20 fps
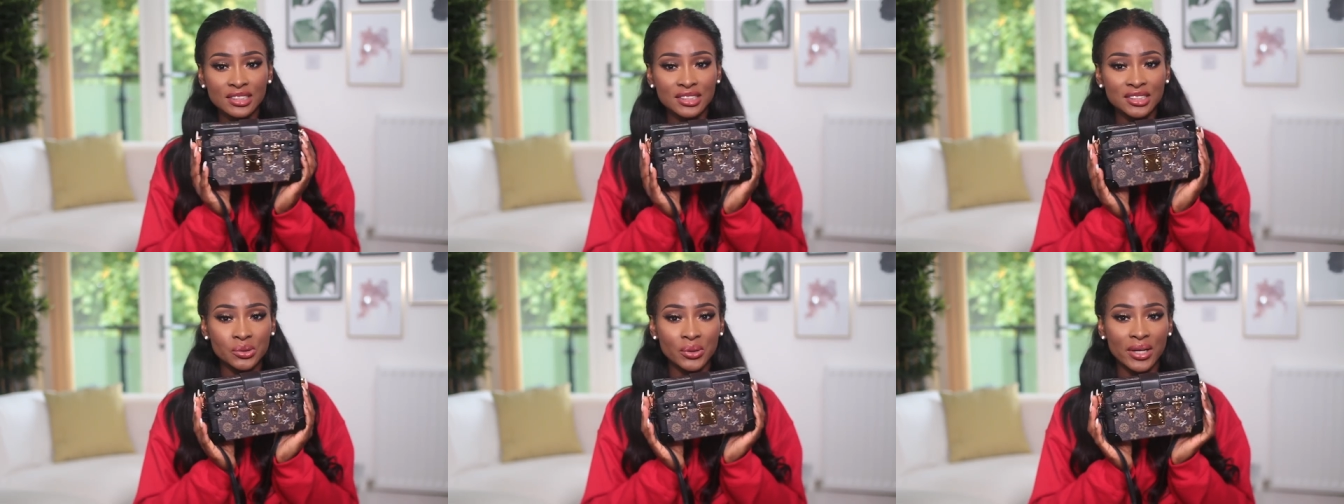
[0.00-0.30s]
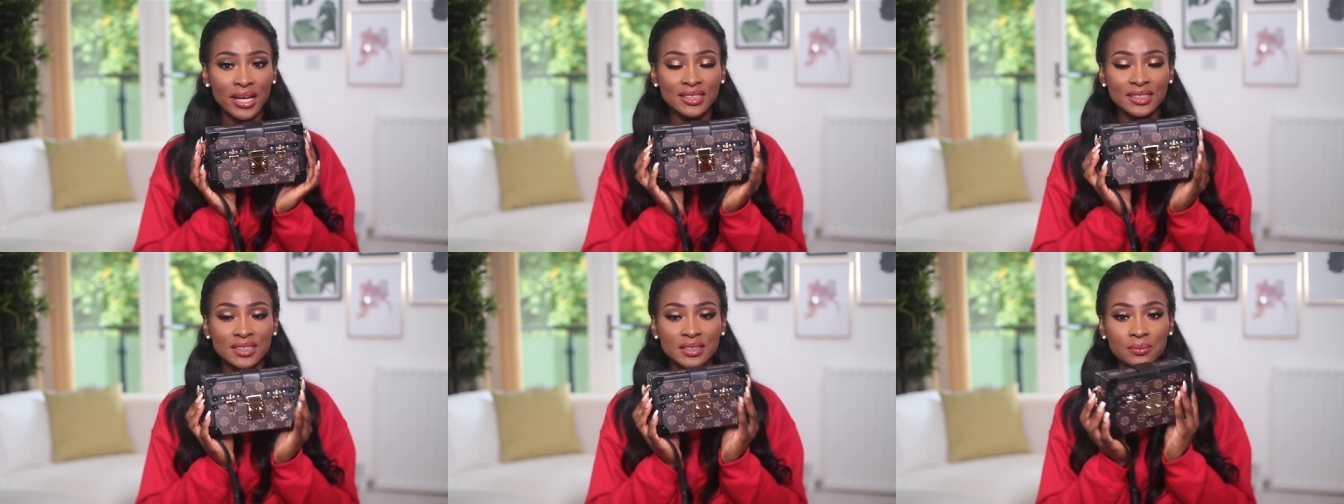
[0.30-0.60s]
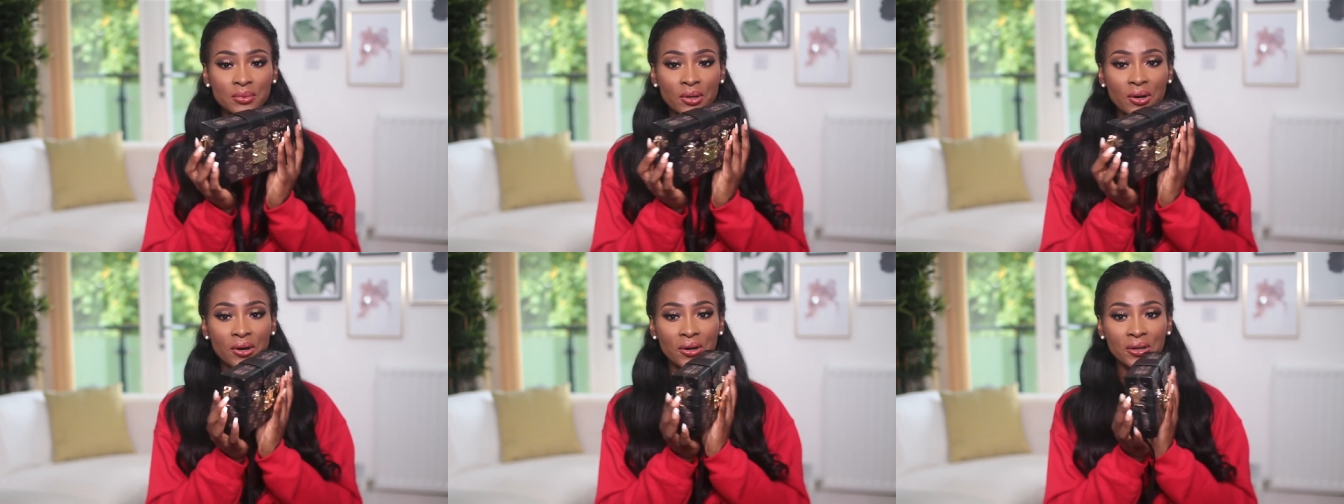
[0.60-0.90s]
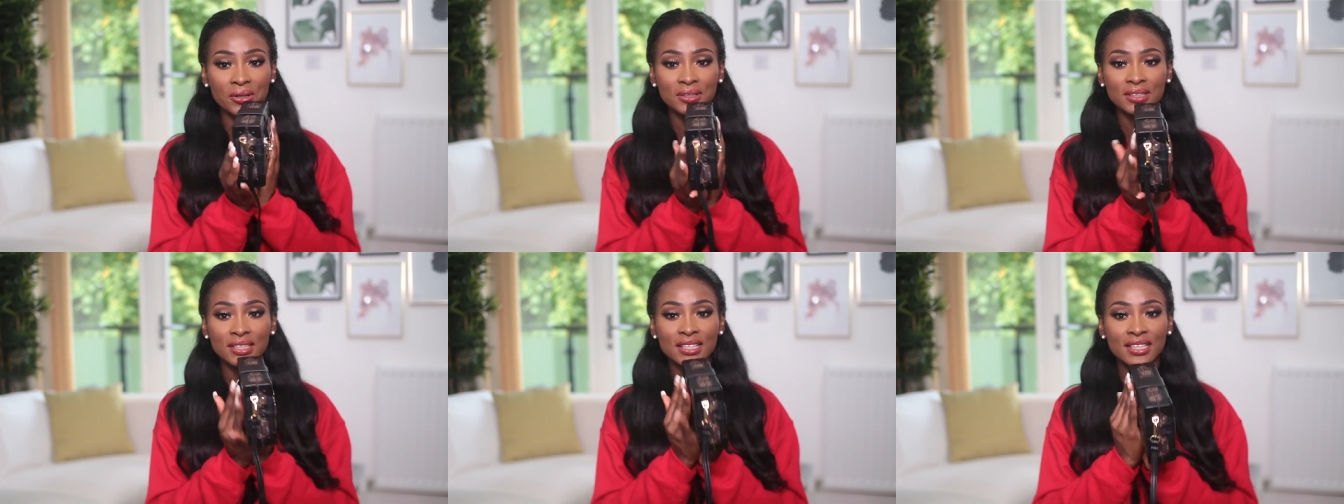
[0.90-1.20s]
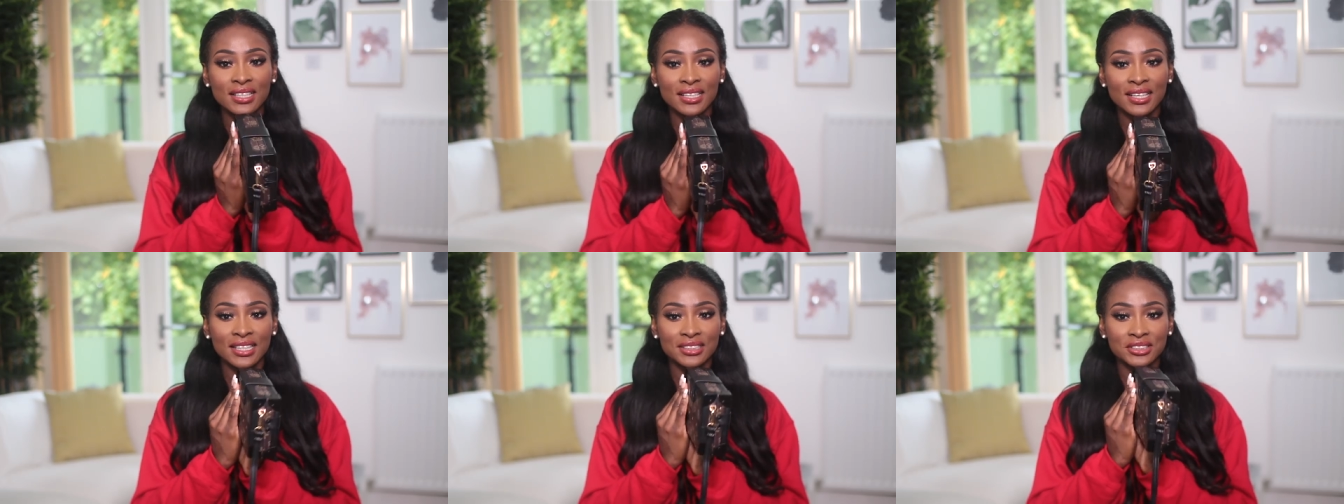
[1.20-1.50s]
it's quite small
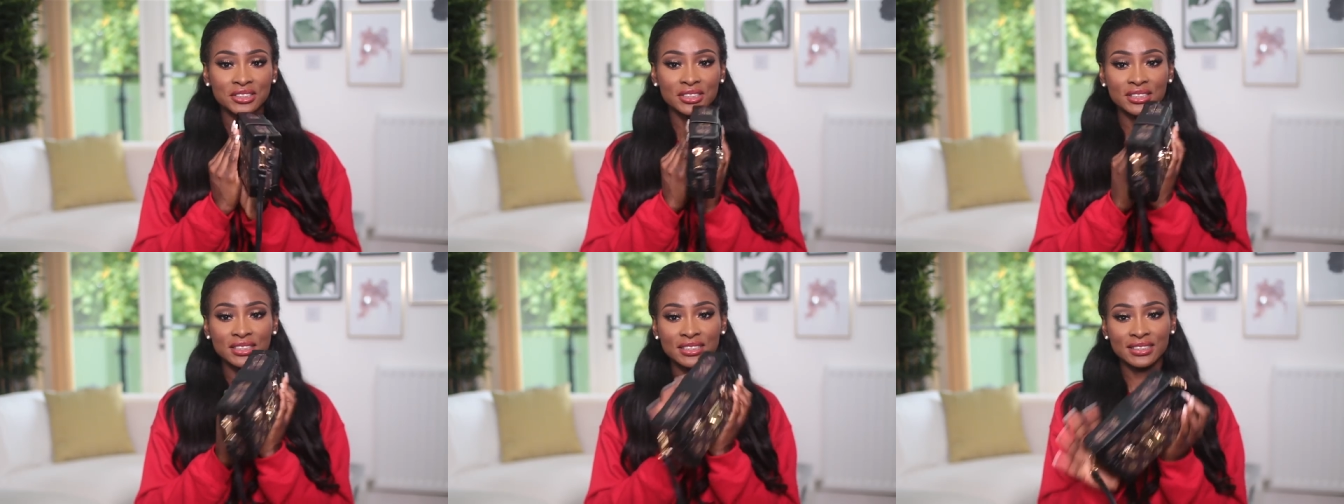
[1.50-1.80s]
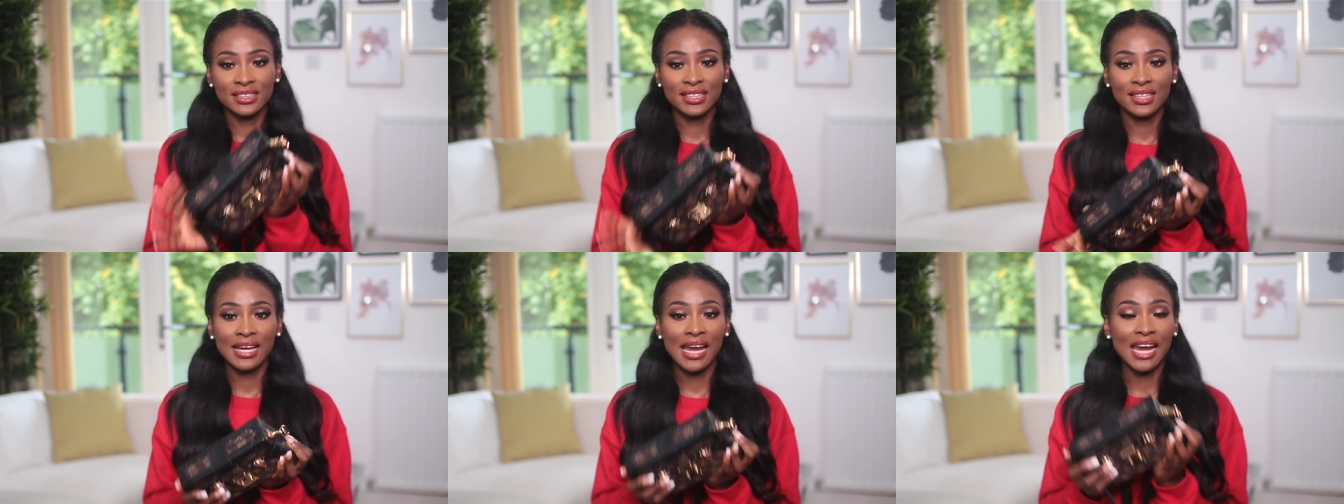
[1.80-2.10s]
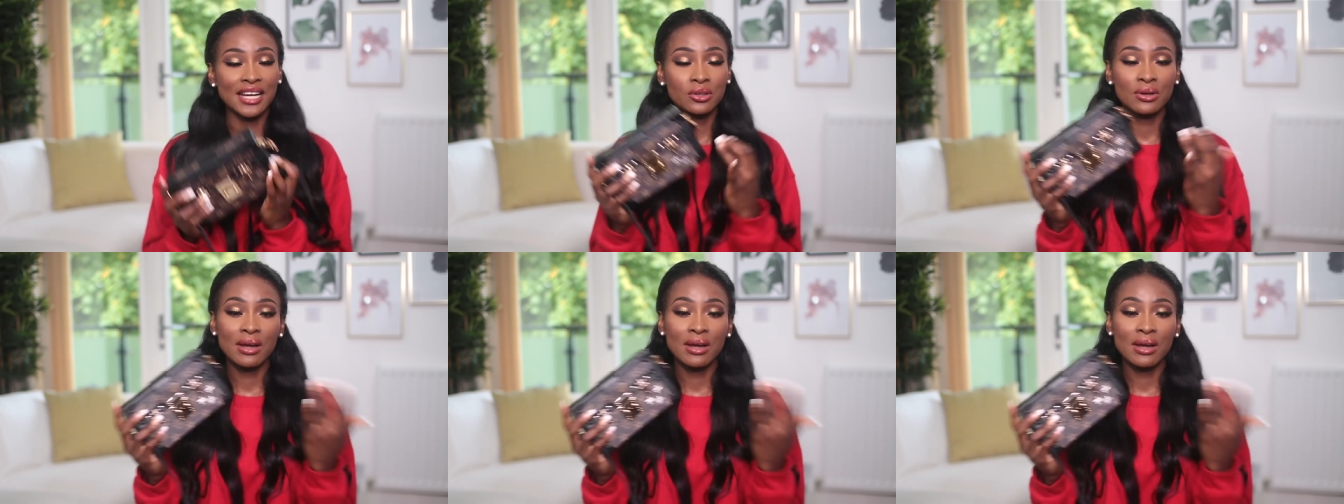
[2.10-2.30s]
as you can see I